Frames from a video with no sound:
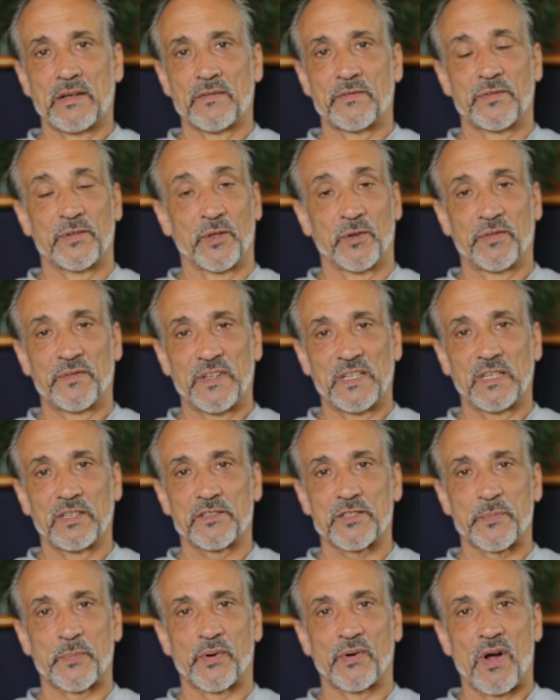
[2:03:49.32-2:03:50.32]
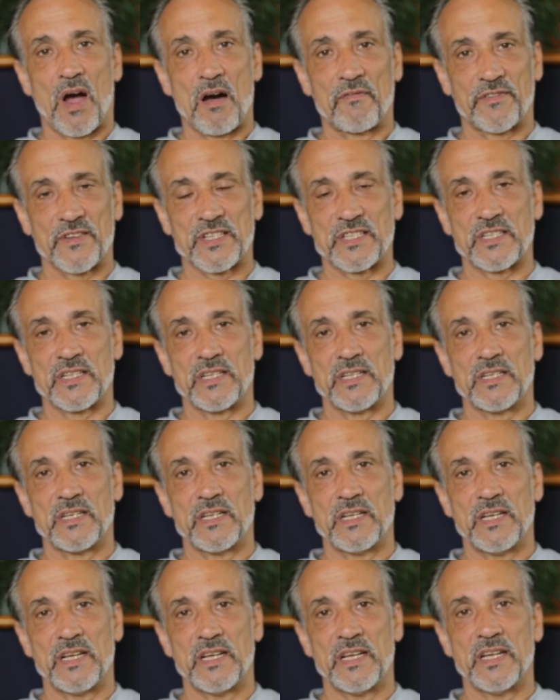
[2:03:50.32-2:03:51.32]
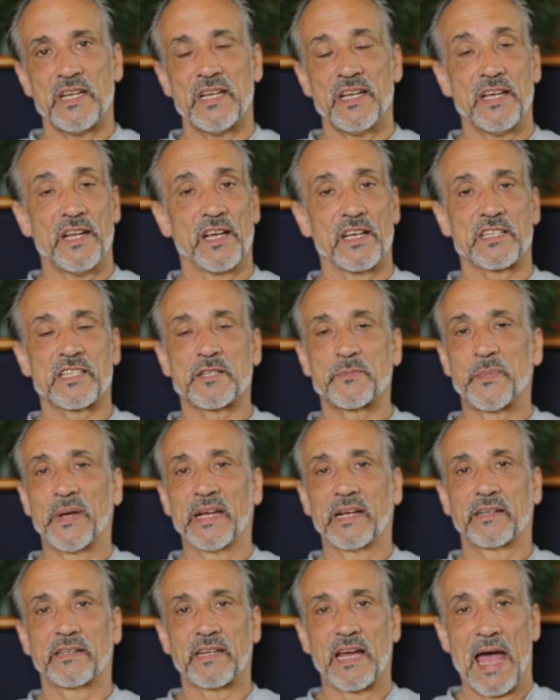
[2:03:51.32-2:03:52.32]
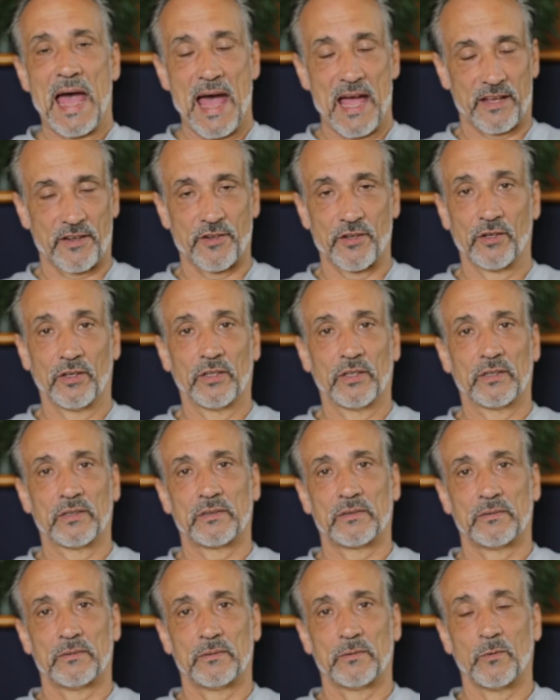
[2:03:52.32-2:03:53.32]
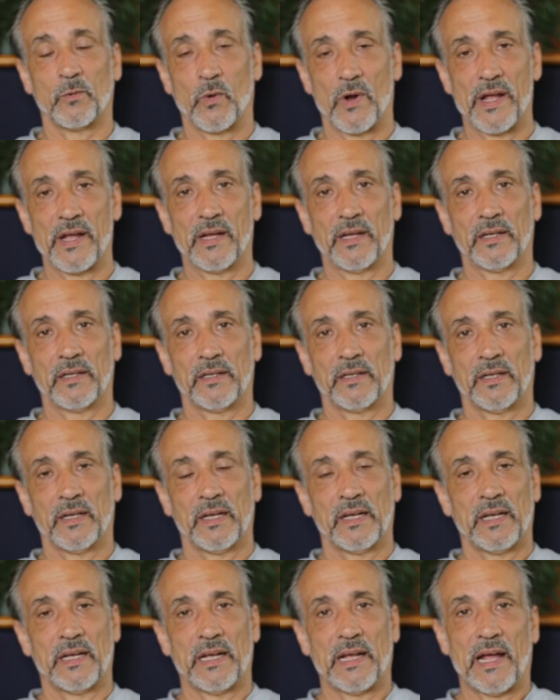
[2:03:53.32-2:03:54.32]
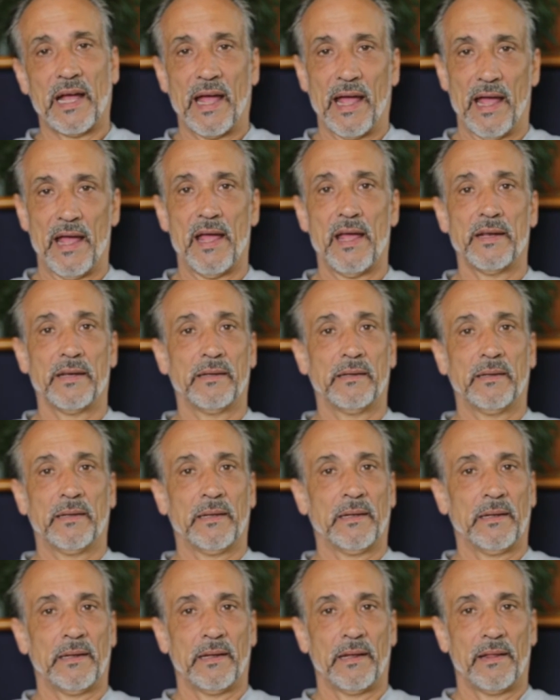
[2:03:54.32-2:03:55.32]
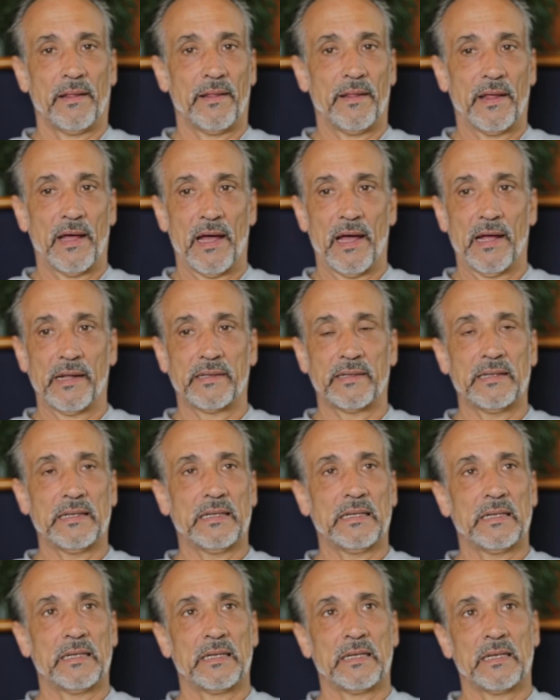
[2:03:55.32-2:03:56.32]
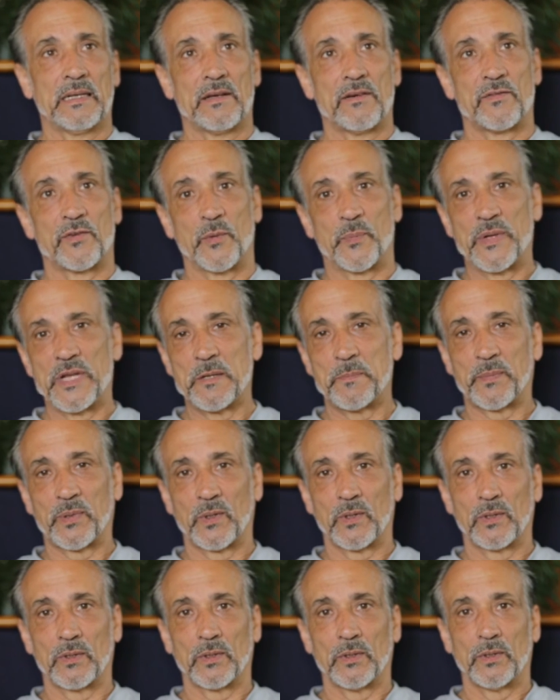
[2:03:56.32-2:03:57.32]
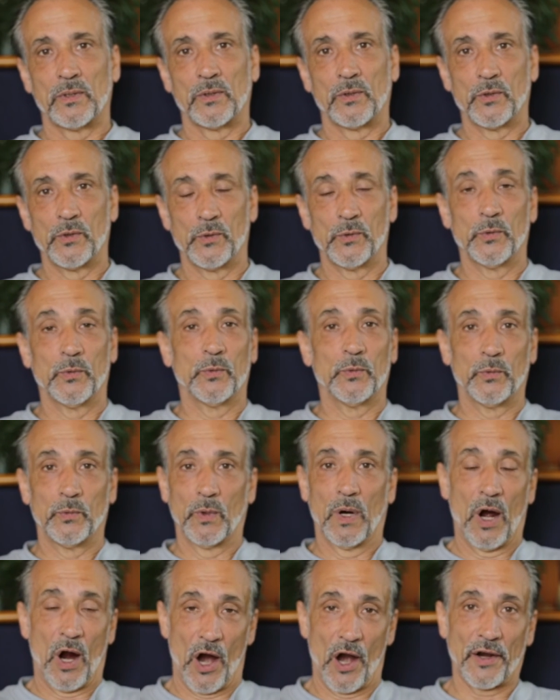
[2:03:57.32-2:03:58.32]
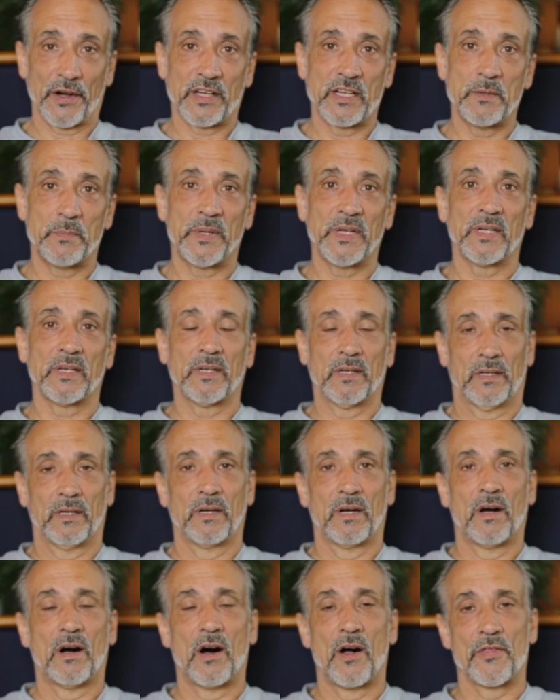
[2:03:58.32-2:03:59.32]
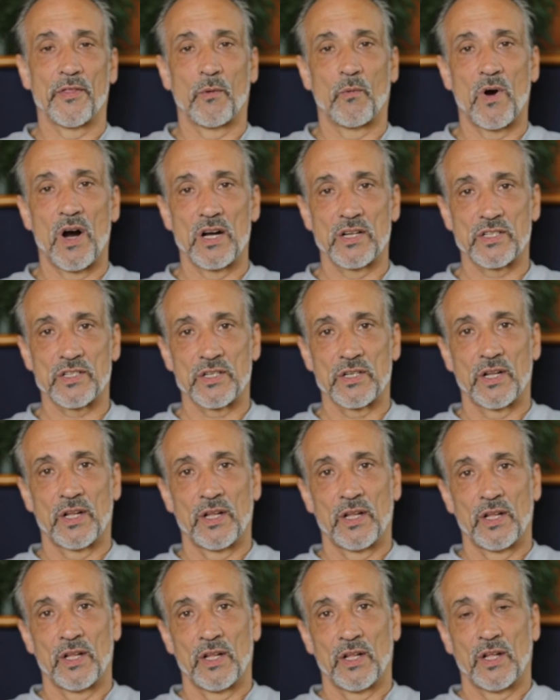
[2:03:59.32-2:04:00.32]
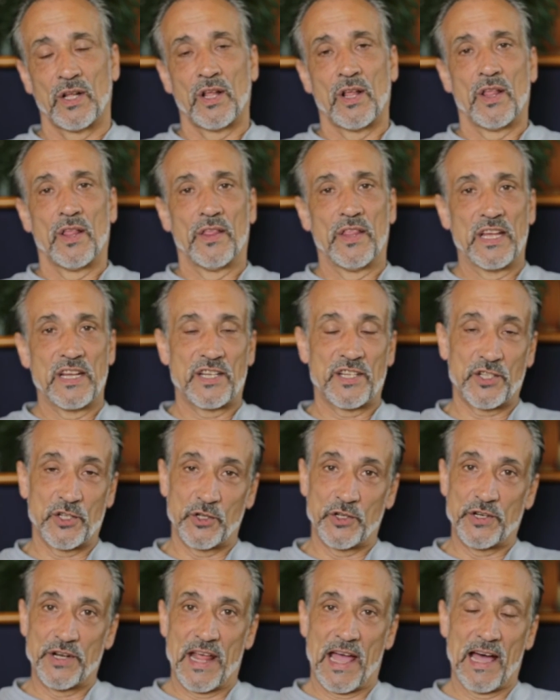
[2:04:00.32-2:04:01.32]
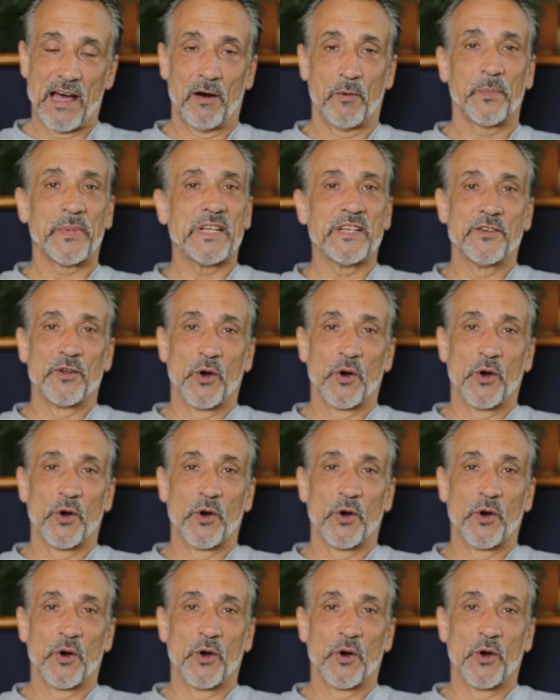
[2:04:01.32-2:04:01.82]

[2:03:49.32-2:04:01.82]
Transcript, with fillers: fulfills prophecy in a spectacular way, and that for people who are keeping on the watch, they should now be